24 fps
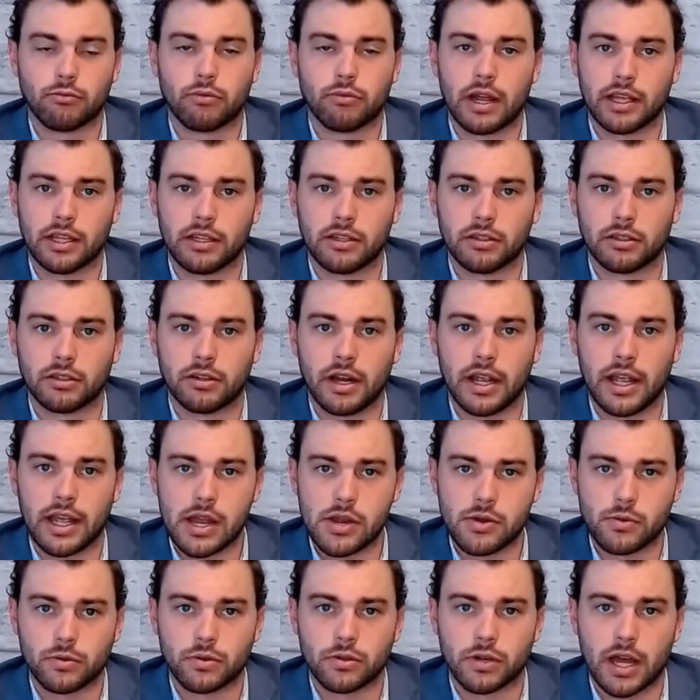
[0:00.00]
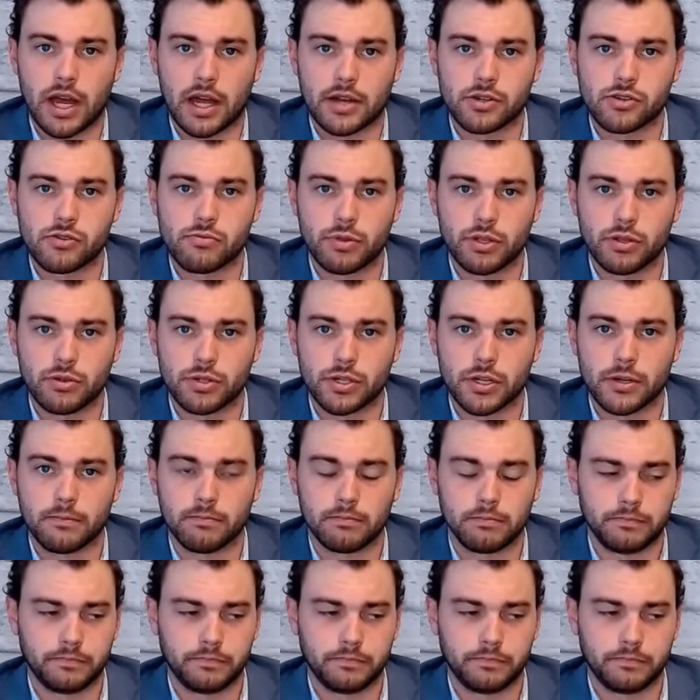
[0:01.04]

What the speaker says: regular annual contribution.